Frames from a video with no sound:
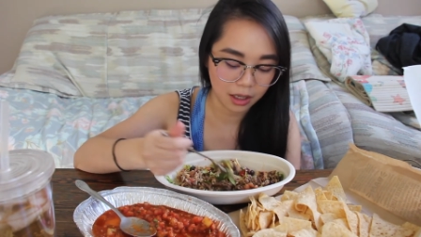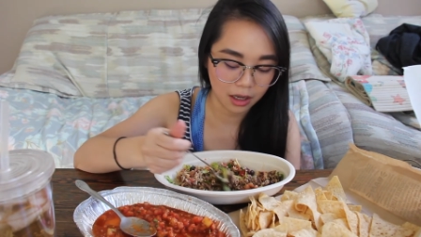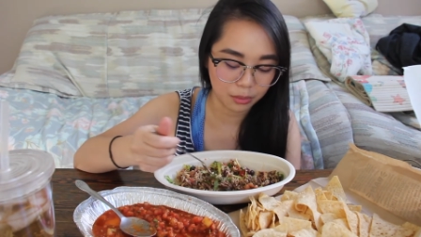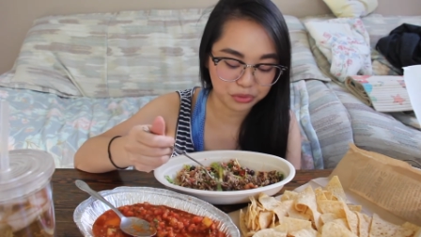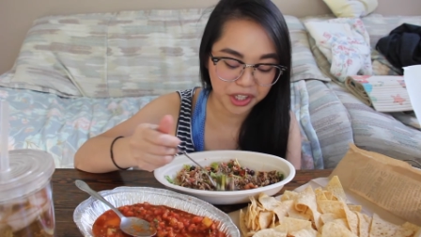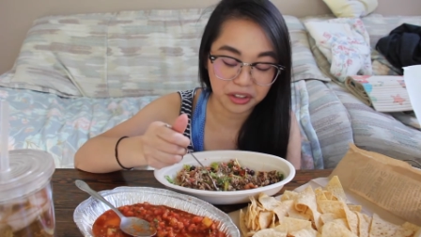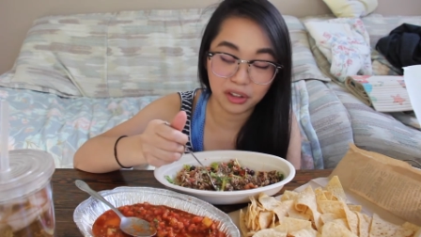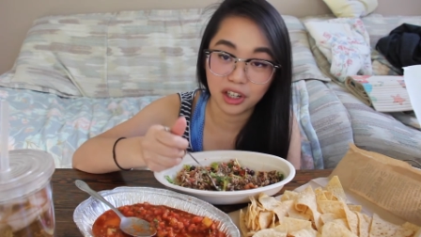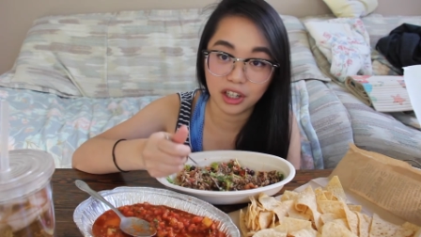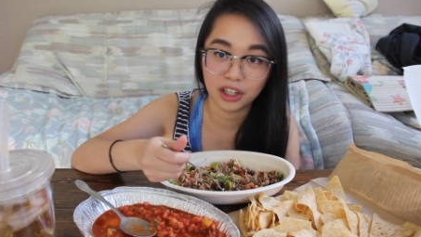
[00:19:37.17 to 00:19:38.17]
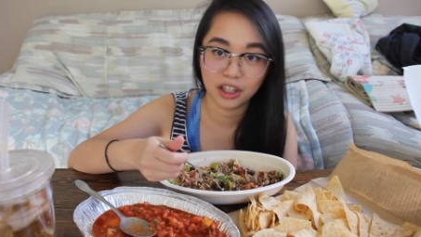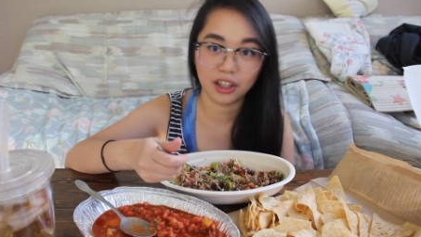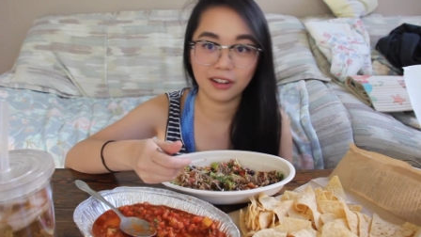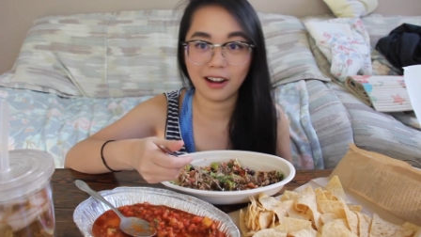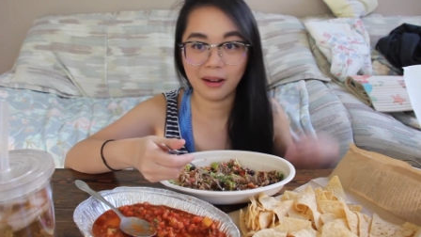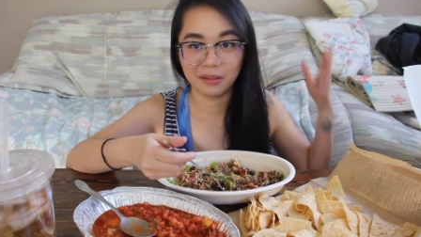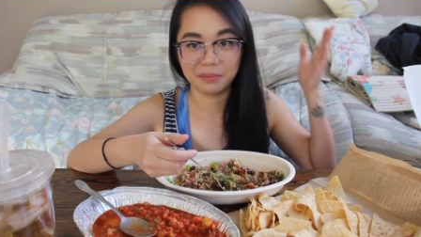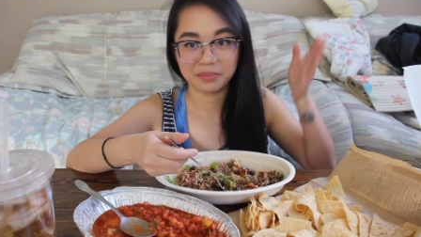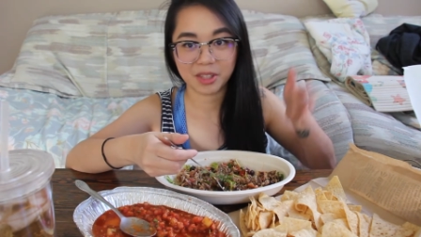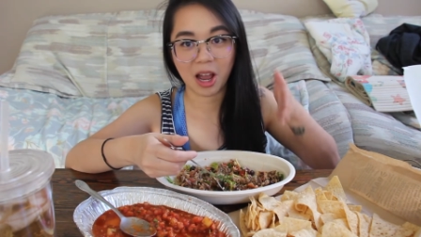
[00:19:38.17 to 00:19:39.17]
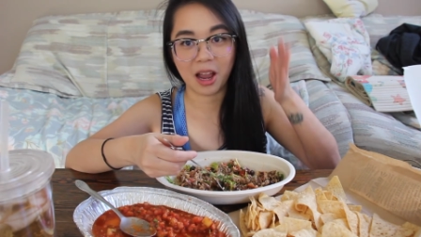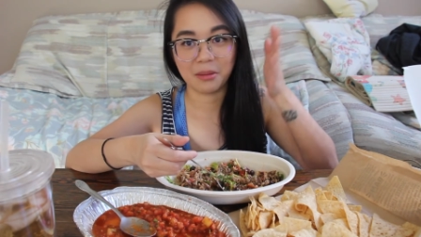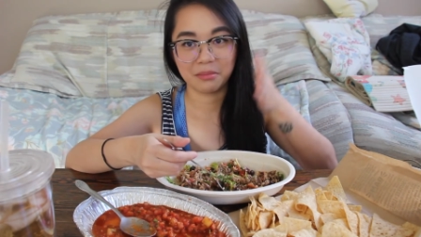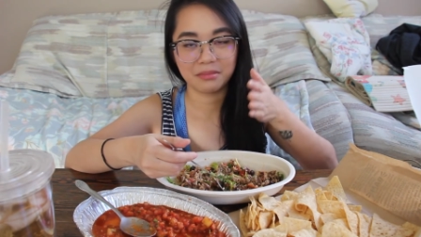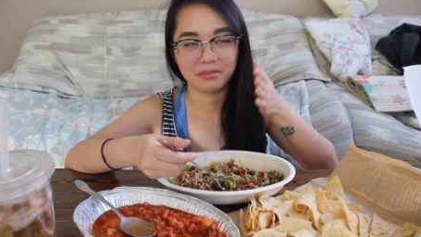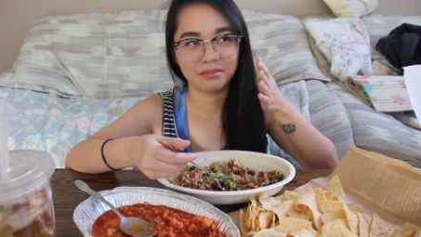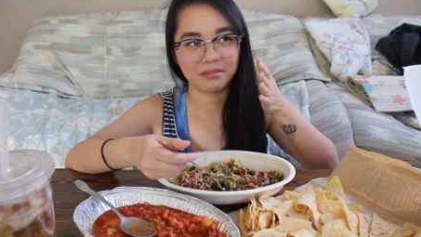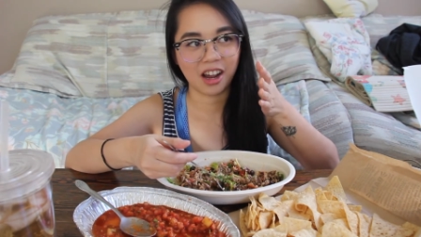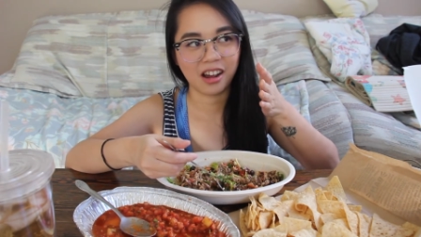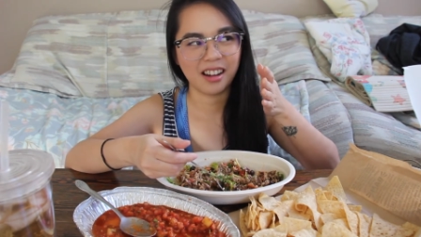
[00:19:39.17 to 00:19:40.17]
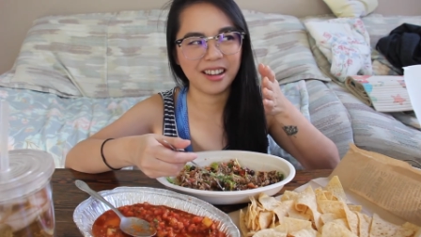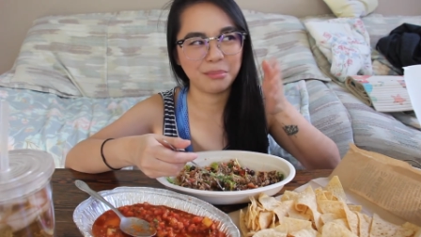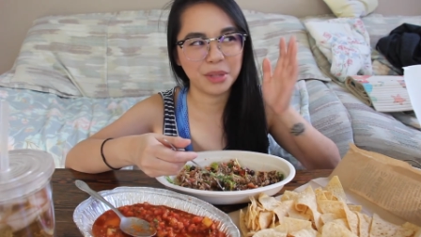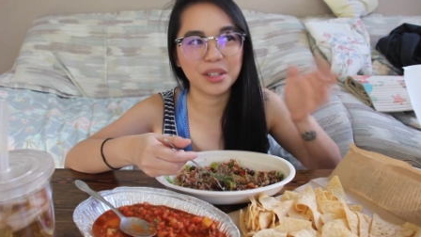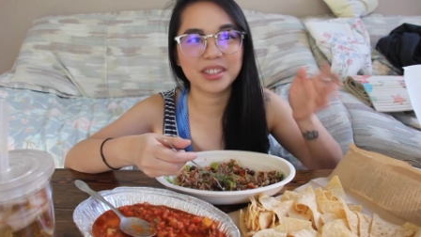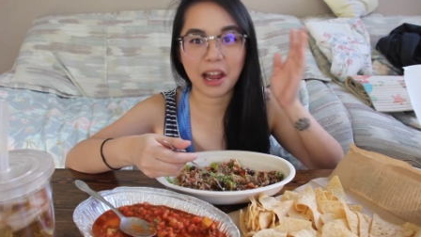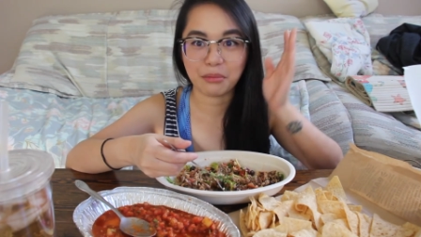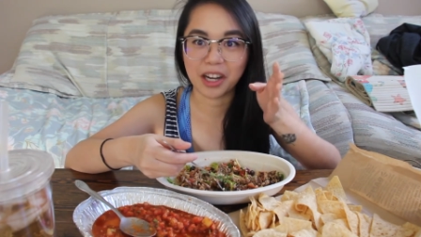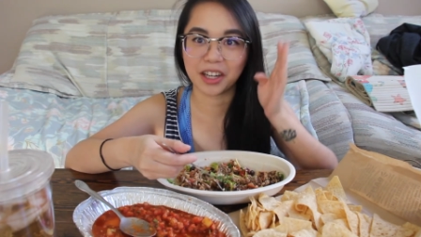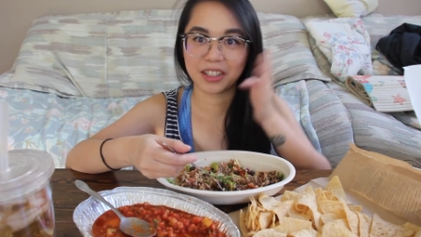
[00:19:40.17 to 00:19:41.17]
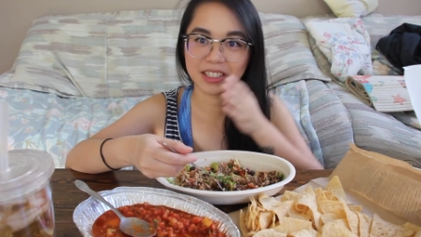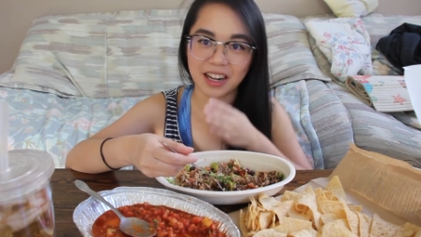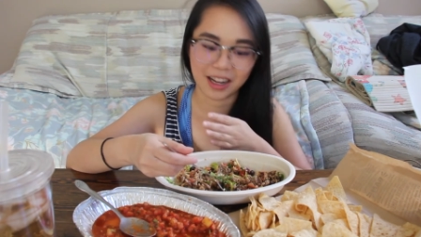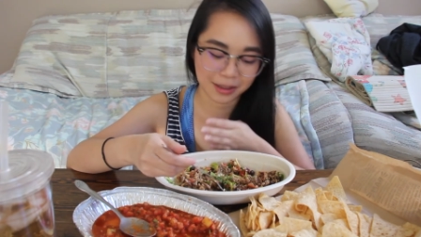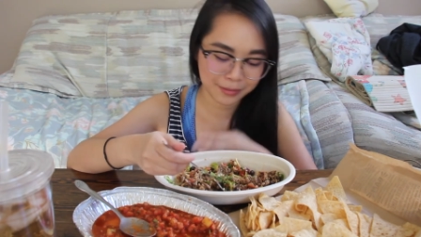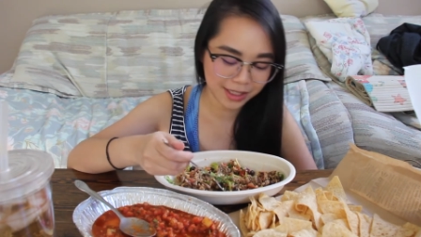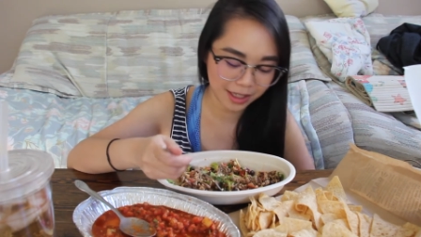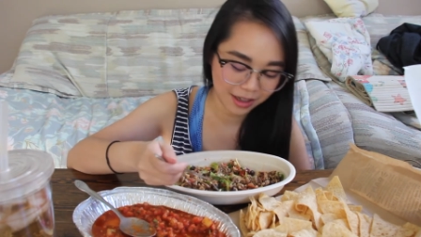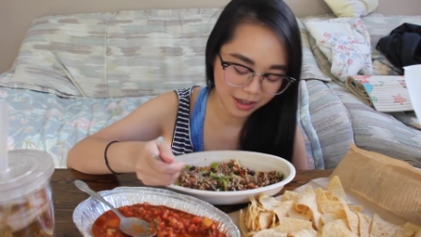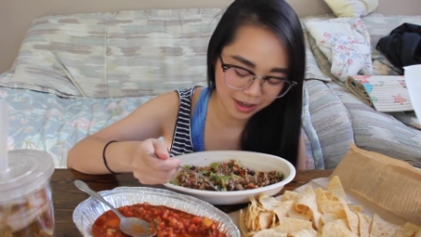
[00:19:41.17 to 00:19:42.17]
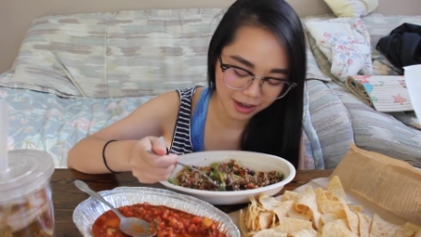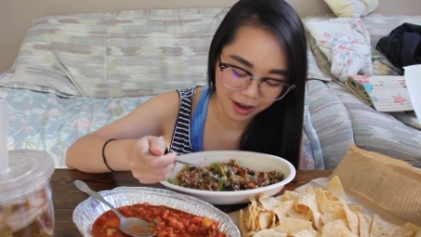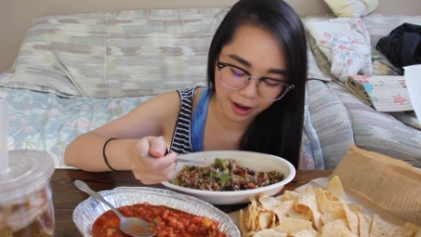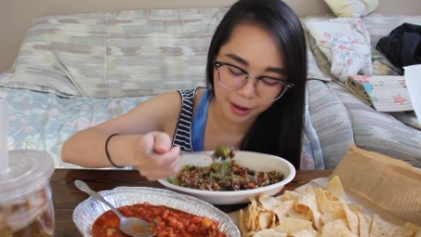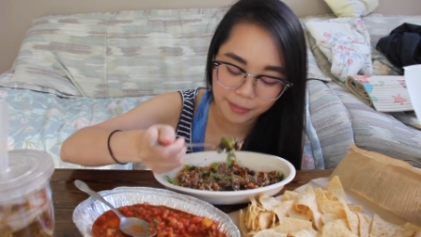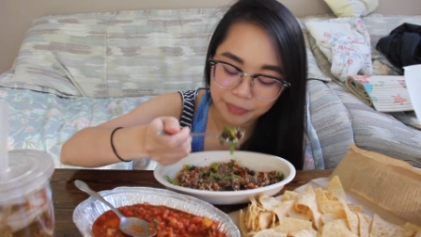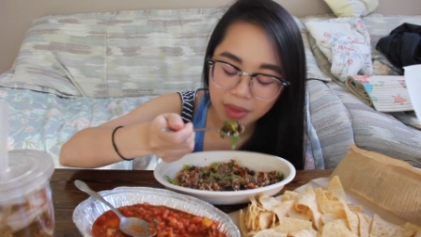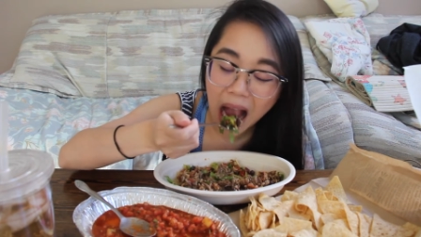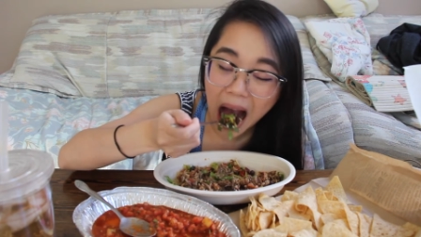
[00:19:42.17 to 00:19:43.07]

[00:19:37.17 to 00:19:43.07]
um, regular um, time, uh, meals at regular times um,